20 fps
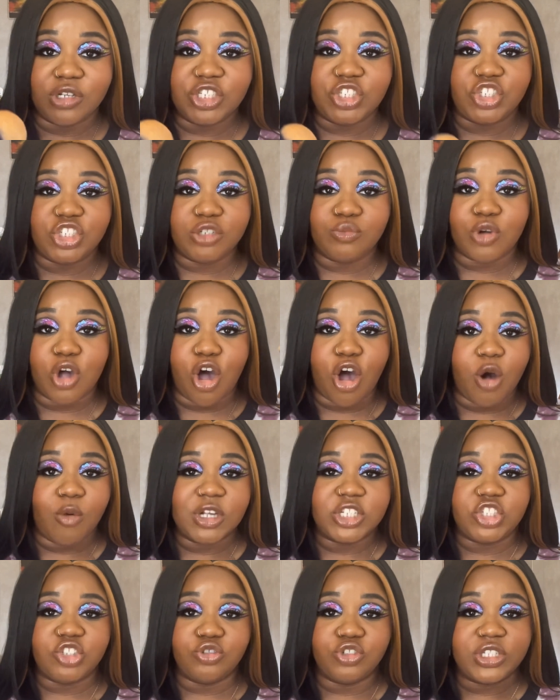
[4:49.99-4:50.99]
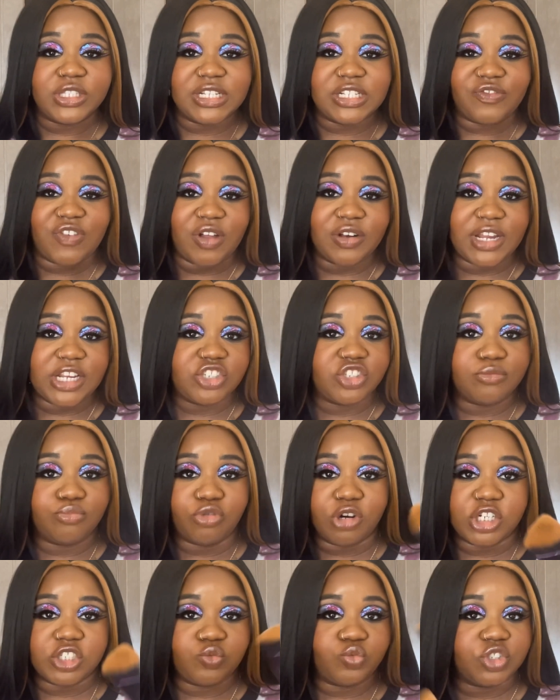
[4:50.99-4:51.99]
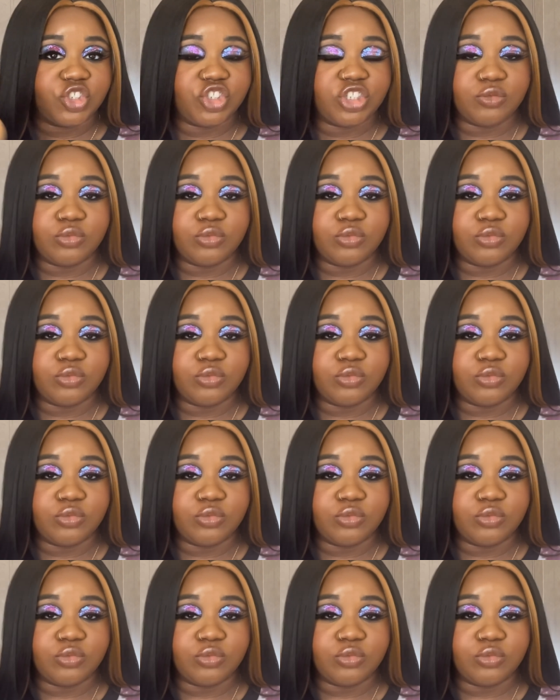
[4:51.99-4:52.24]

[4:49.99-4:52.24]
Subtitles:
She would always use this foundation brush when she